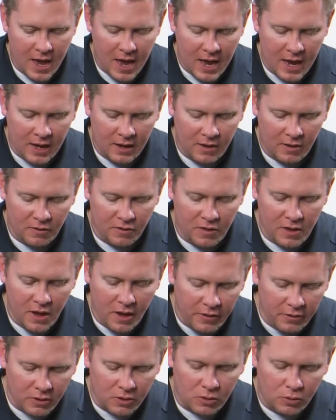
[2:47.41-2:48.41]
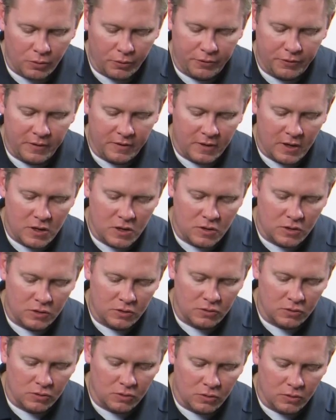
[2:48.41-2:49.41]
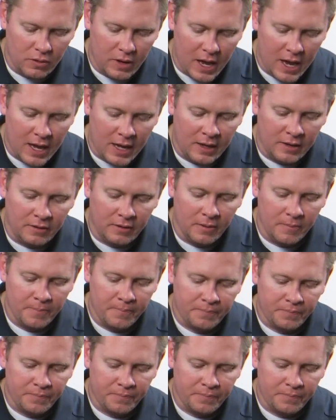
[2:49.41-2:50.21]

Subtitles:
And the other cool thing that you can do, and